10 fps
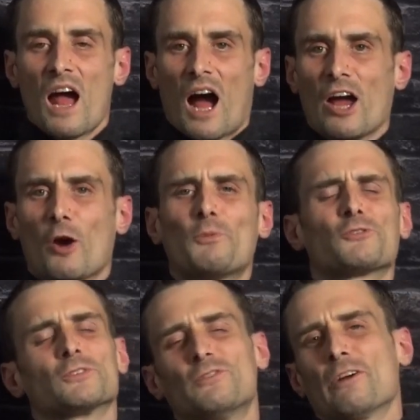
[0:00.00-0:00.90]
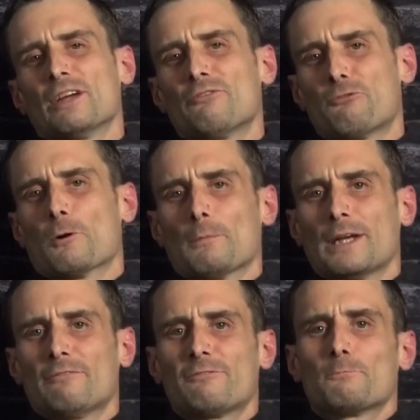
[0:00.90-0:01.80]
I hope this was very
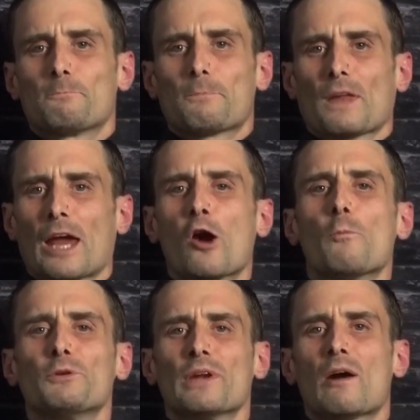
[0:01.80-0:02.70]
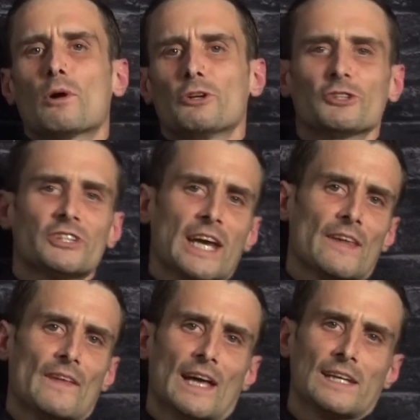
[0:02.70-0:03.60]
informative. I hope you now
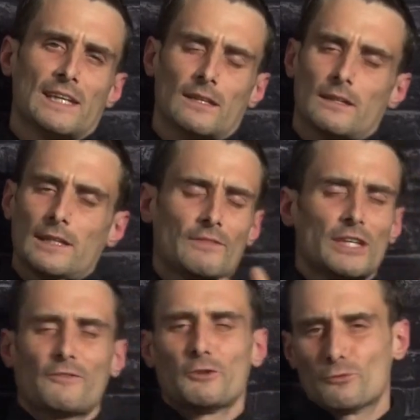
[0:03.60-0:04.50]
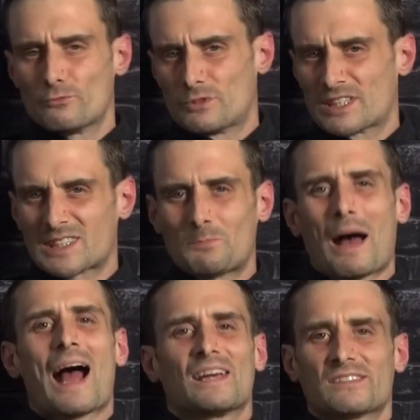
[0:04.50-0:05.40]
understand that even if you
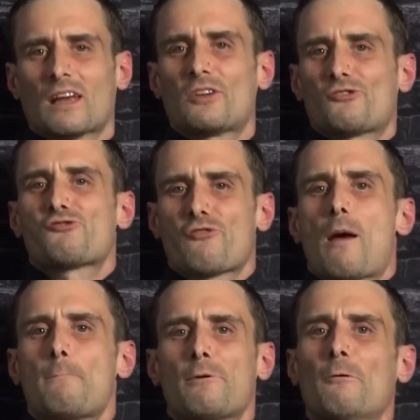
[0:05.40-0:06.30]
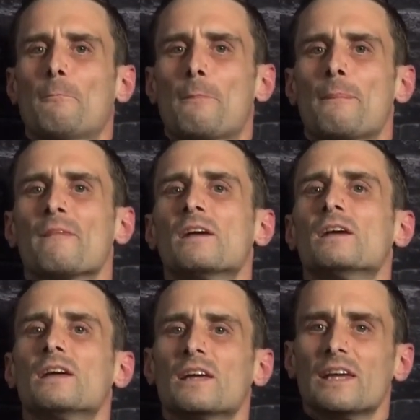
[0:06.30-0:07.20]
despise Donald Trump,
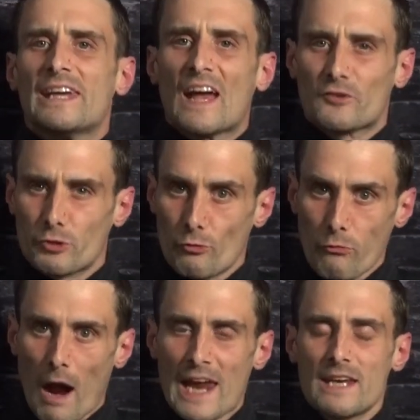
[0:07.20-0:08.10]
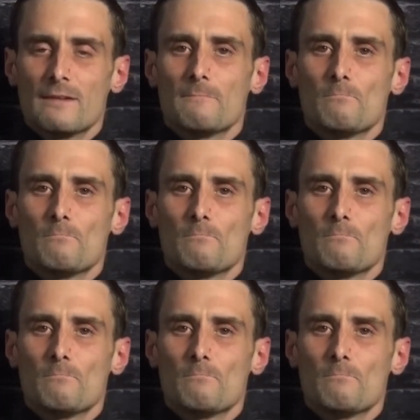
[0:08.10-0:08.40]
he has the right,